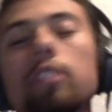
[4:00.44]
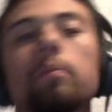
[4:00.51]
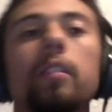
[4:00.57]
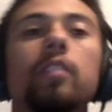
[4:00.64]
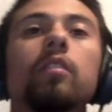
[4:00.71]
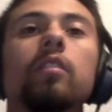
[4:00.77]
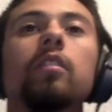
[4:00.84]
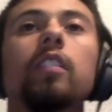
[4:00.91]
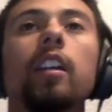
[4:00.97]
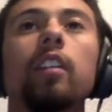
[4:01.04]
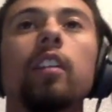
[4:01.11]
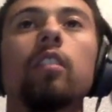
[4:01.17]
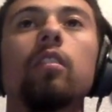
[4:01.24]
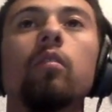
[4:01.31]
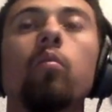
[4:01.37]
Basically, like,
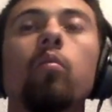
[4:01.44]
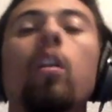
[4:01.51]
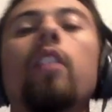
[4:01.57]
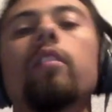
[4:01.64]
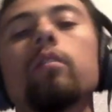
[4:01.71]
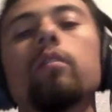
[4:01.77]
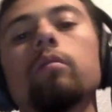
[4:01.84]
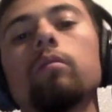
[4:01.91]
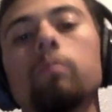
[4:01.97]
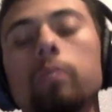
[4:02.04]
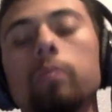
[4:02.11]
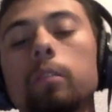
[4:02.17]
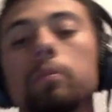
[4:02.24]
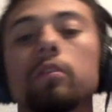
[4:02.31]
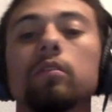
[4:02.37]
why do
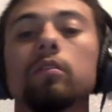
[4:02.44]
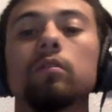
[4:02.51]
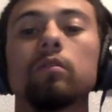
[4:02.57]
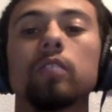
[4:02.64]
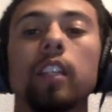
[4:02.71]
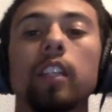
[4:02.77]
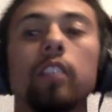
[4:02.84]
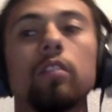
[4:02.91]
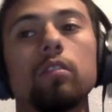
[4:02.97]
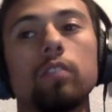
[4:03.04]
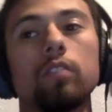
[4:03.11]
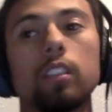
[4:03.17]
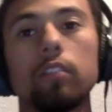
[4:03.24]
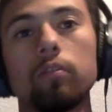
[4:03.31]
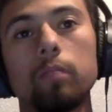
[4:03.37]
people tend to
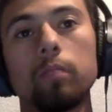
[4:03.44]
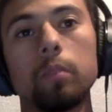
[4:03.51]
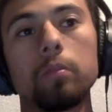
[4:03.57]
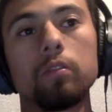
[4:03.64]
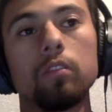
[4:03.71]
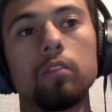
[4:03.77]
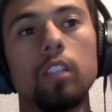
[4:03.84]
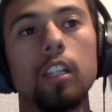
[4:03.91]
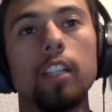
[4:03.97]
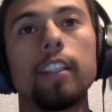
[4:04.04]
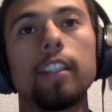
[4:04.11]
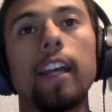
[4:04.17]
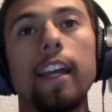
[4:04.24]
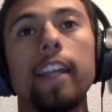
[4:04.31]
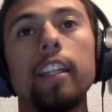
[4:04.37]
give people
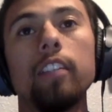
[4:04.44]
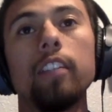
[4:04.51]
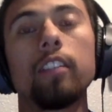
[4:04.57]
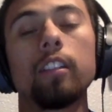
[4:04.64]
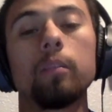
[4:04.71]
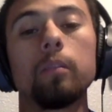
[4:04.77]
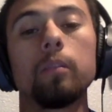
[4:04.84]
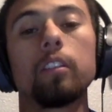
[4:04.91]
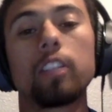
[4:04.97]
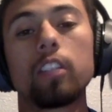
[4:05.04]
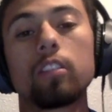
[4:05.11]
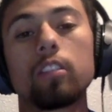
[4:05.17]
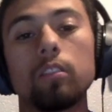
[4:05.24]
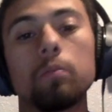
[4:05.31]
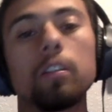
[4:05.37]
that hate them
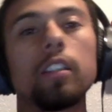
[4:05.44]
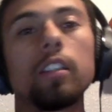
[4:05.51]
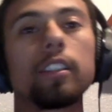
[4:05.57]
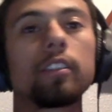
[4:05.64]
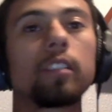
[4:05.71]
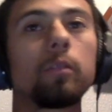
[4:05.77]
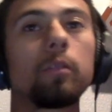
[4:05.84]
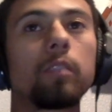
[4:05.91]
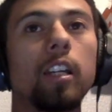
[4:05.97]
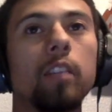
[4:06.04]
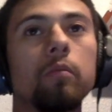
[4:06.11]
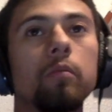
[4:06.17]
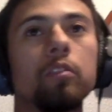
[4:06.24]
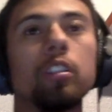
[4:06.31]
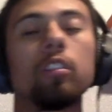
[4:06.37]
attention? But at the same
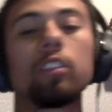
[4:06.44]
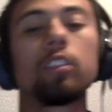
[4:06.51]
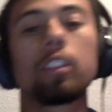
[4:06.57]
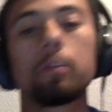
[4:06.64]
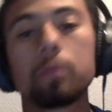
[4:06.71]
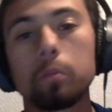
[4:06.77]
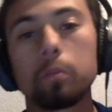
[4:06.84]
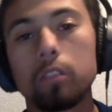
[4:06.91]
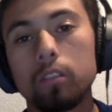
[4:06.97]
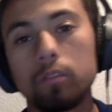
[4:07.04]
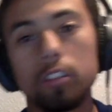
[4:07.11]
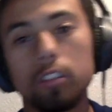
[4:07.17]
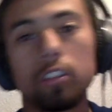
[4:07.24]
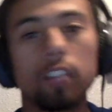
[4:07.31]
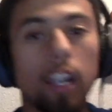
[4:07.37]
time, there comes a point where
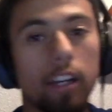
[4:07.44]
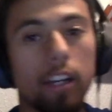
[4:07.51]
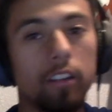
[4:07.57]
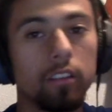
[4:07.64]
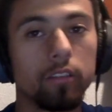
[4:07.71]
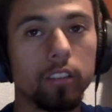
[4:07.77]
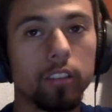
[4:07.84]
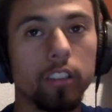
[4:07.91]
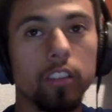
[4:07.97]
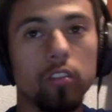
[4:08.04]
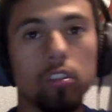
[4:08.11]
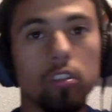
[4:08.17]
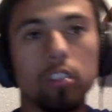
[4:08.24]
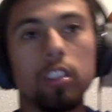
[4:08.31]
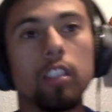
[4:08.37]
you're tired of it and you
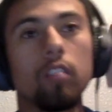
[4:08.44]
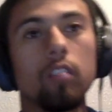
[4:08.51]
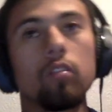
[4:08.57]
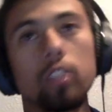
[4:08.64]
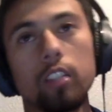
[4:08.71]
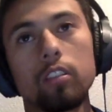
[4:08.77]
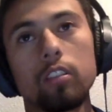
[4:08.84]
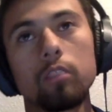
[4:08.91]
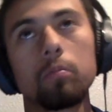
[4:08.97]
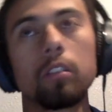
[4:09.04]
just need to address it.